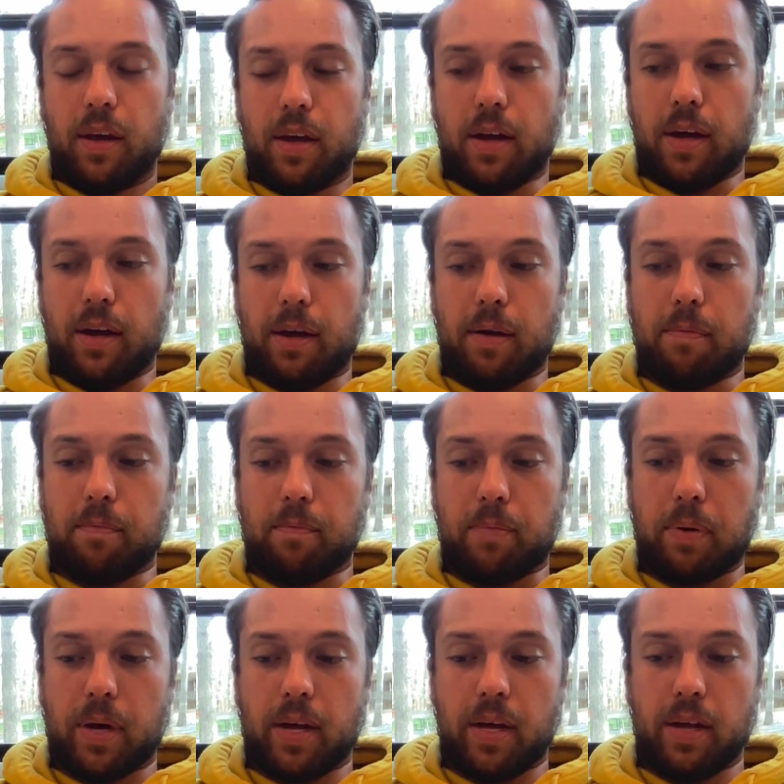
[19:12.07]
Um,
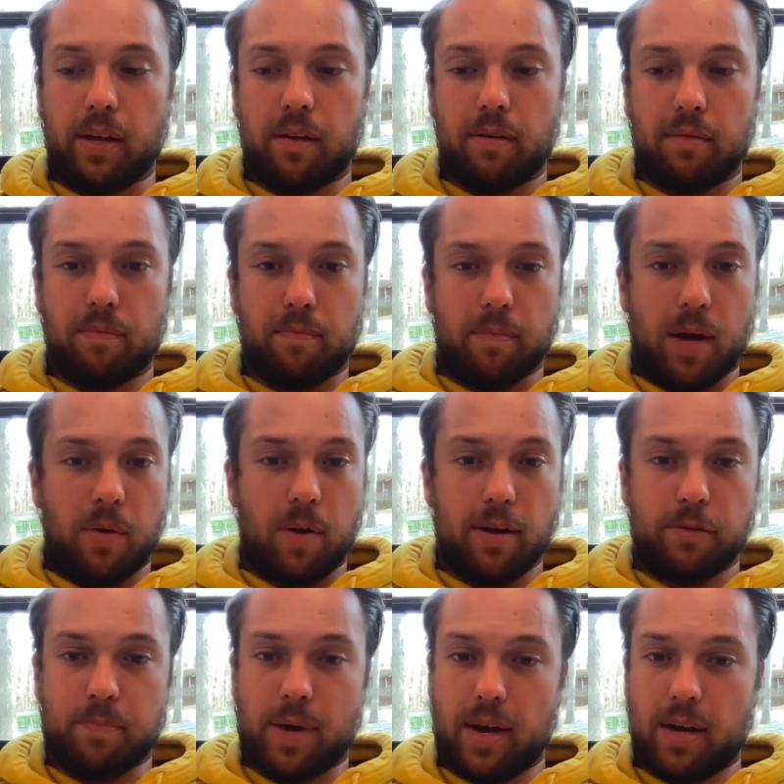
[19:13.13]
but my
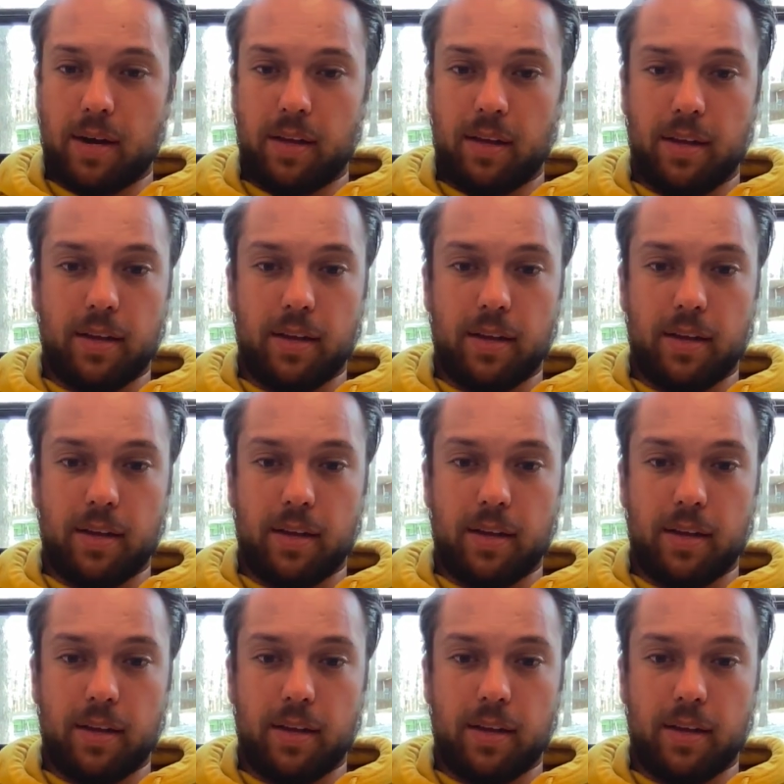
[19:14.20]
wife's body